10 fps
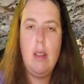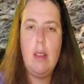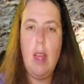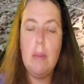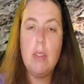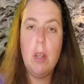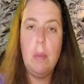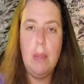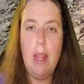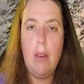The
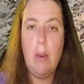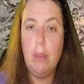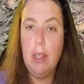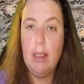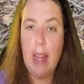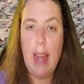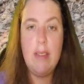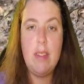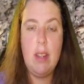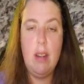Amatol plant only
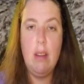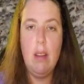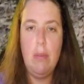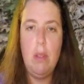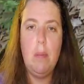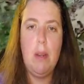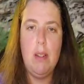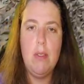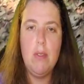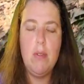lasted a few
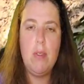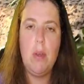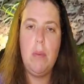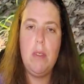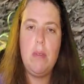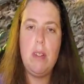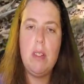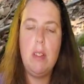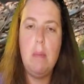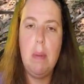months, so it was
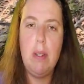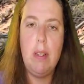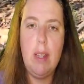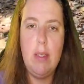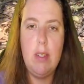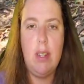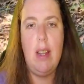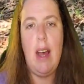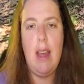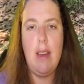originally built in
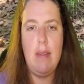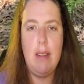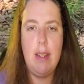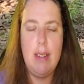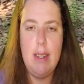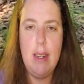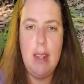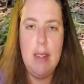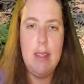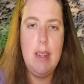July of
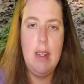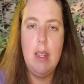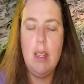1918.